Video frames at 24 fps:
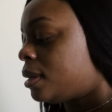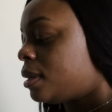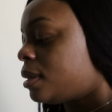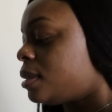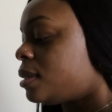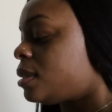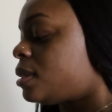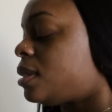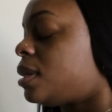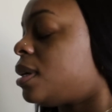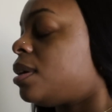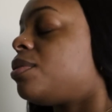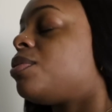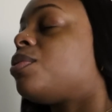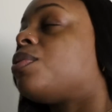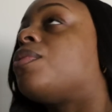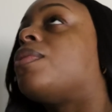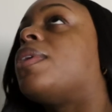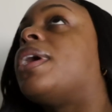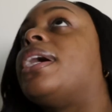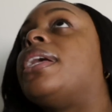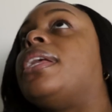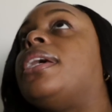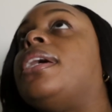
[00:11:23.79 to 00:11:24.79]
stuff
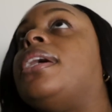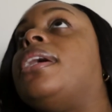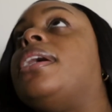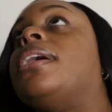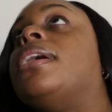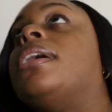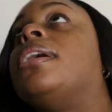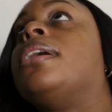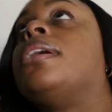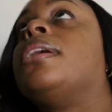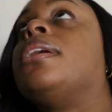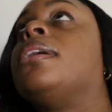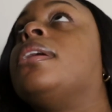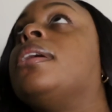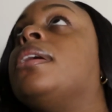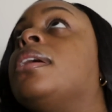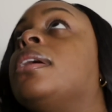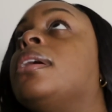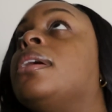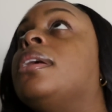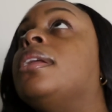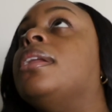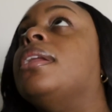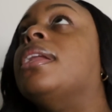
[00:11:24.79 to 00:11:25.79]
ready
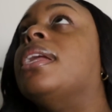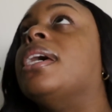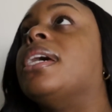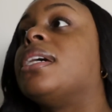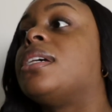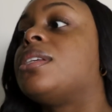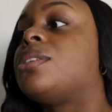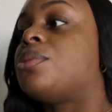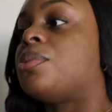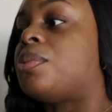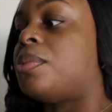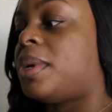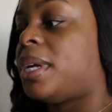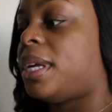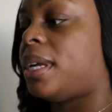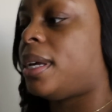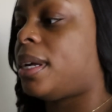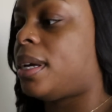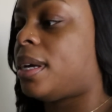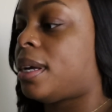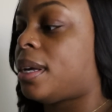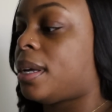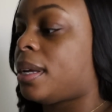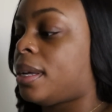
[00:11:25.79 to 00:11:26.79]
next
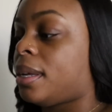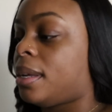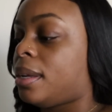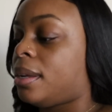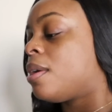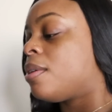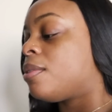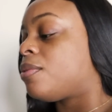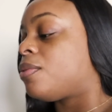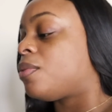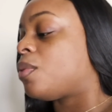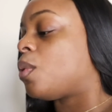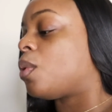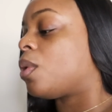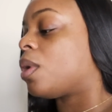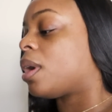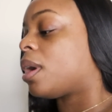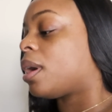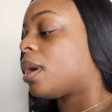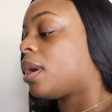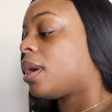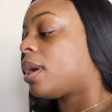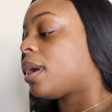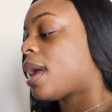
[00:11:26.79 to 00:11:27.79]
week
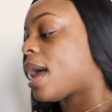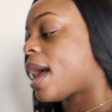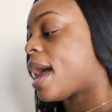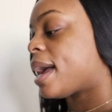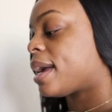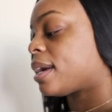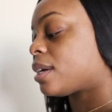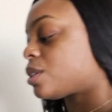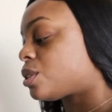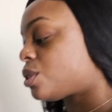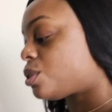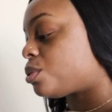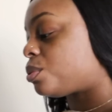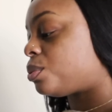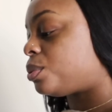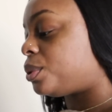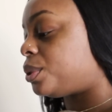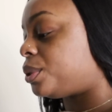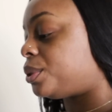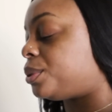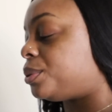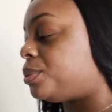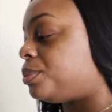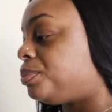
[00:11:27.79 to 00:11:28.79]
for
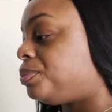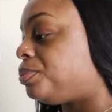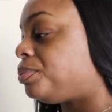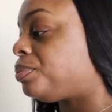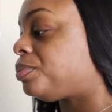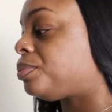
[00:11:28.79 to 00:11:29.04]
actual